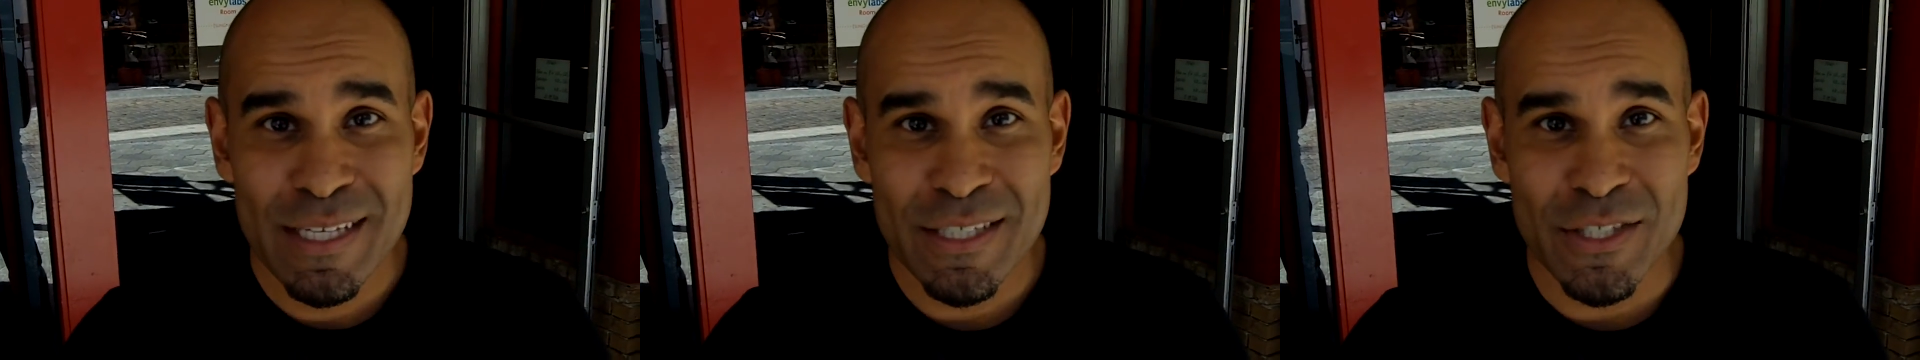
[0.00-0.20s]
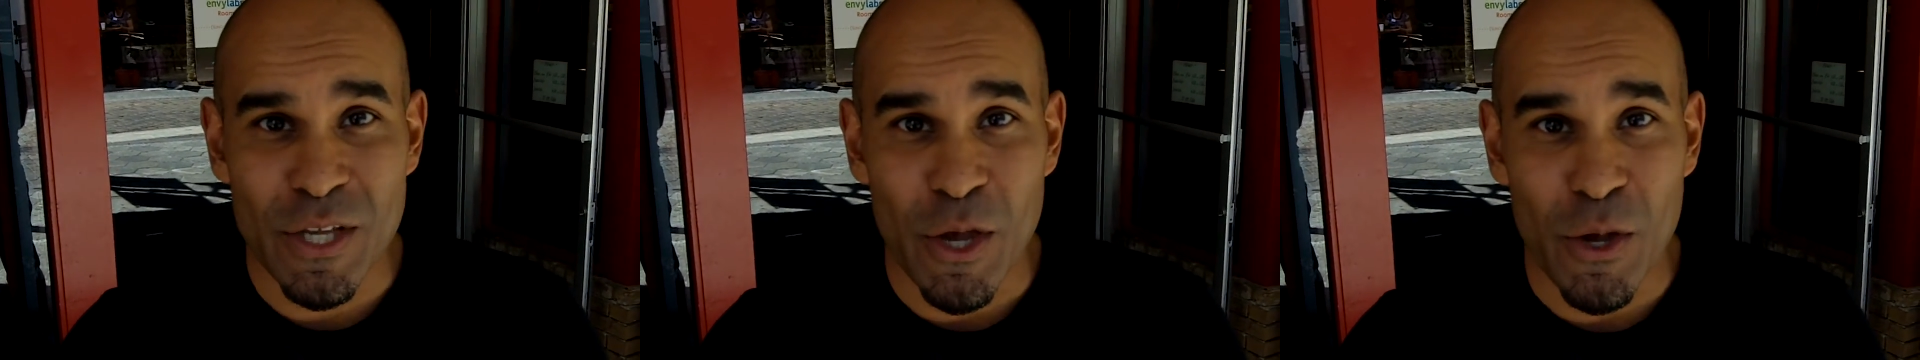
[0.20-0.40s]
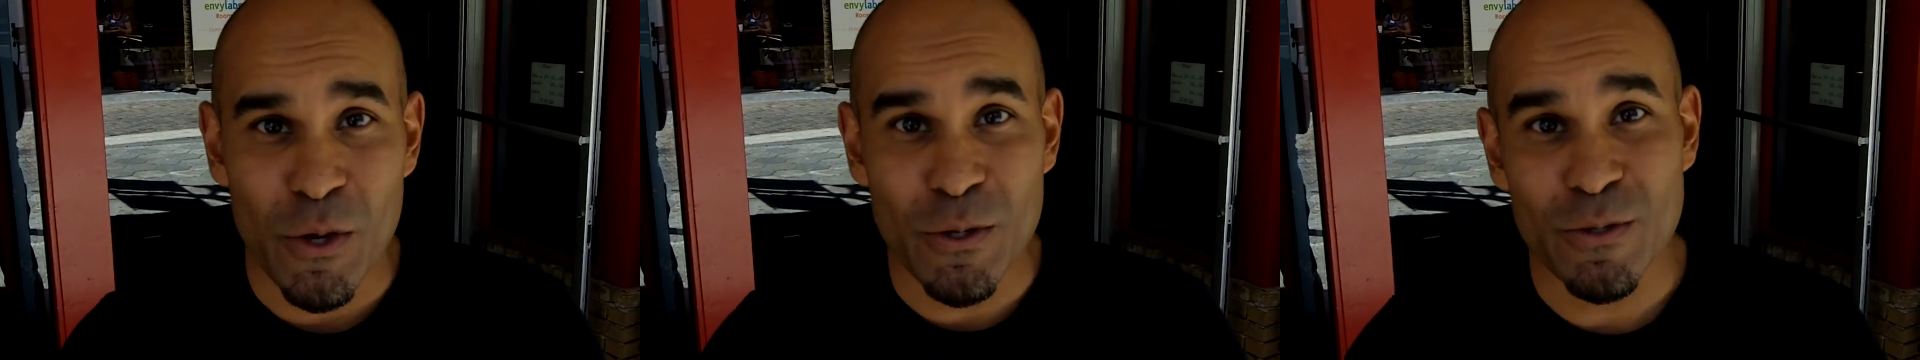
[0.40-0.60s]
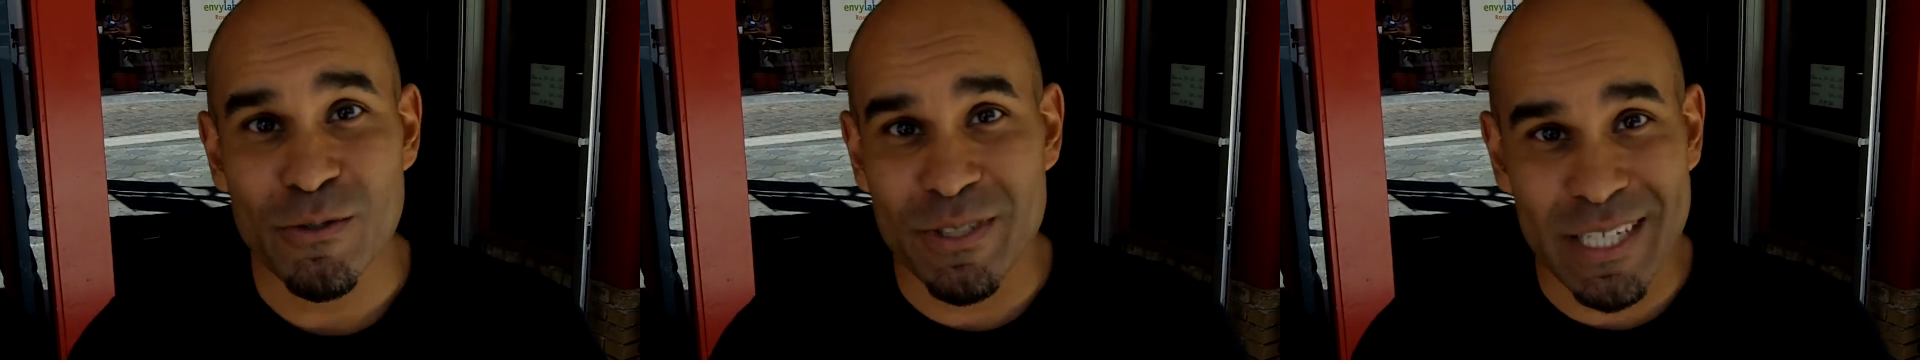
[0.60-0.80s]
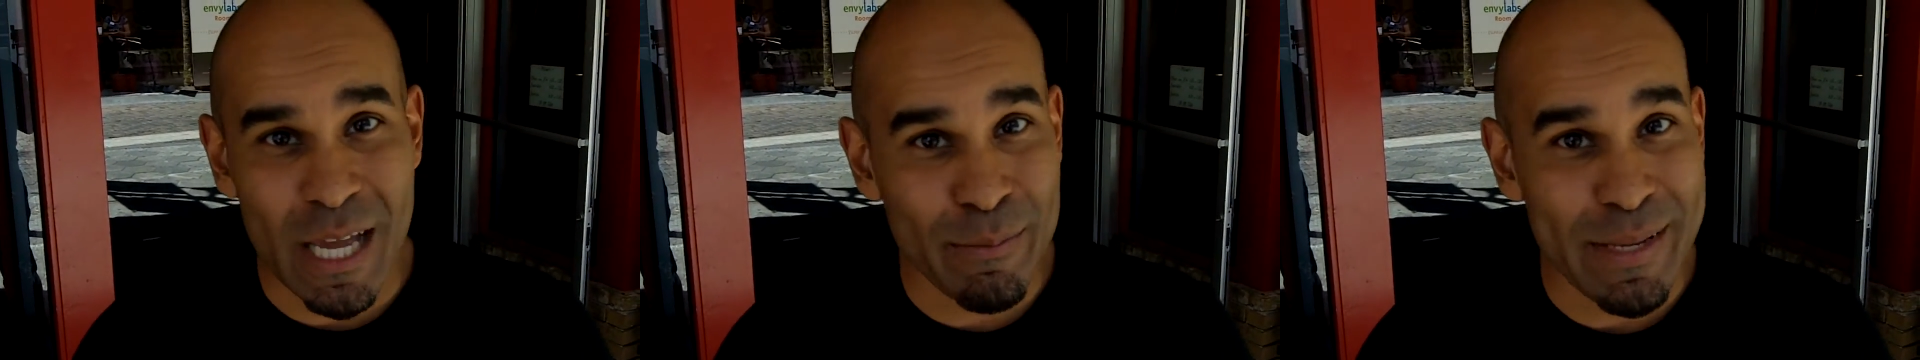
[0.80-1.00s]

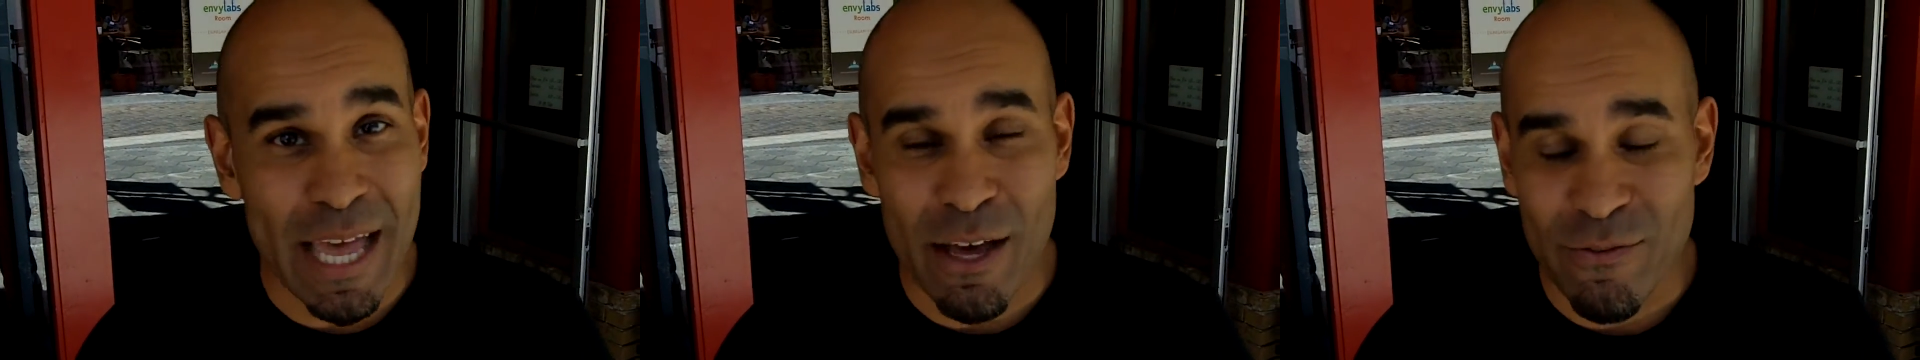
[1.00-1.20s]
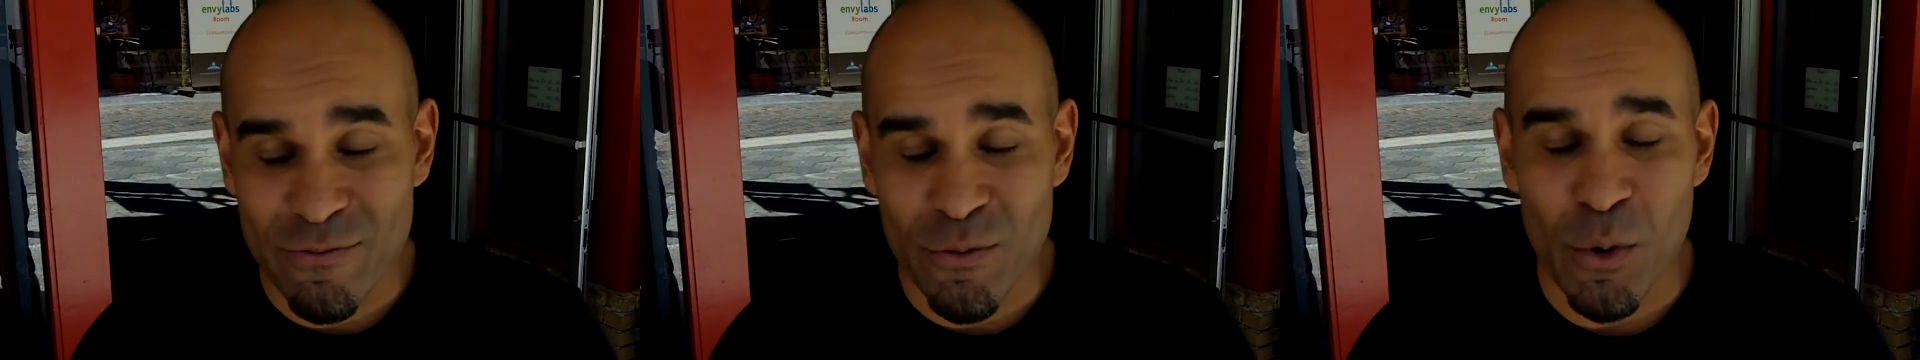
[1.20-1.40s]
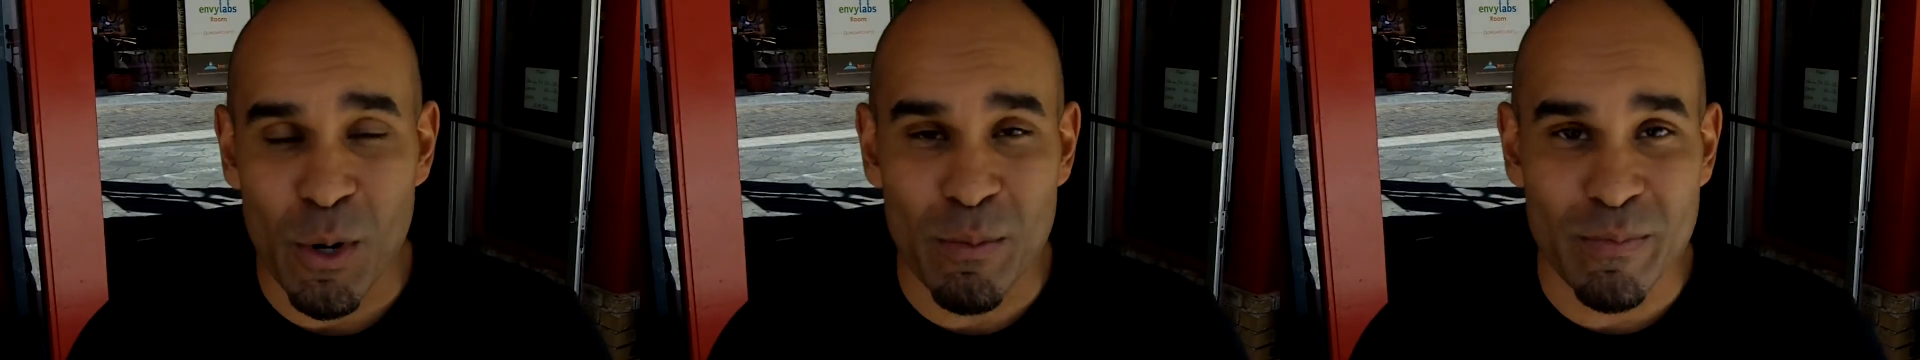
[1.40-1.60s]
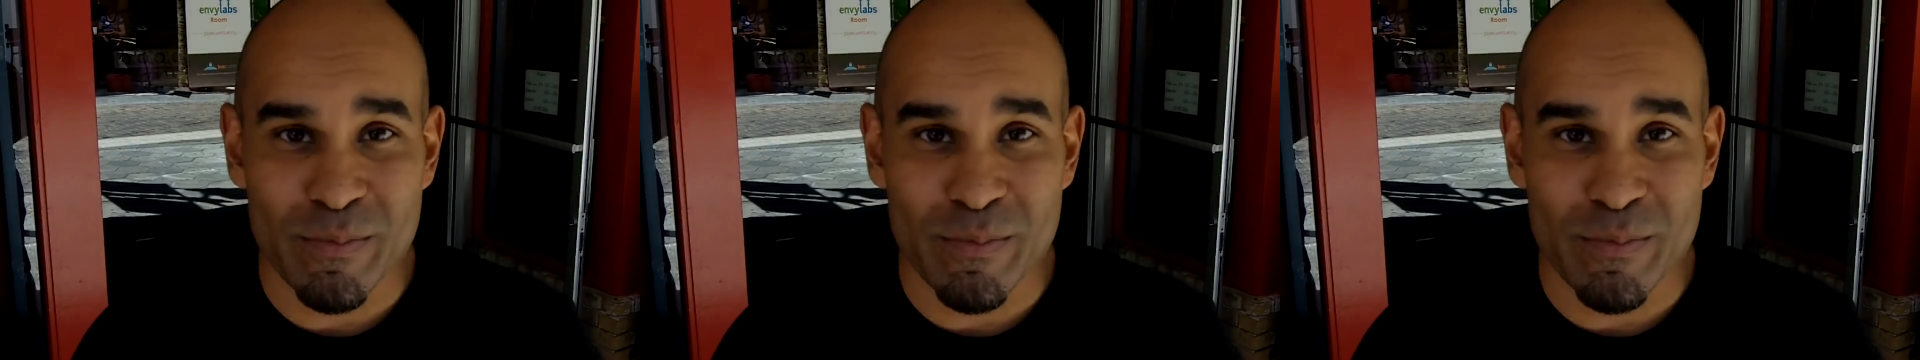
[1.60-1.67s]
so to come down for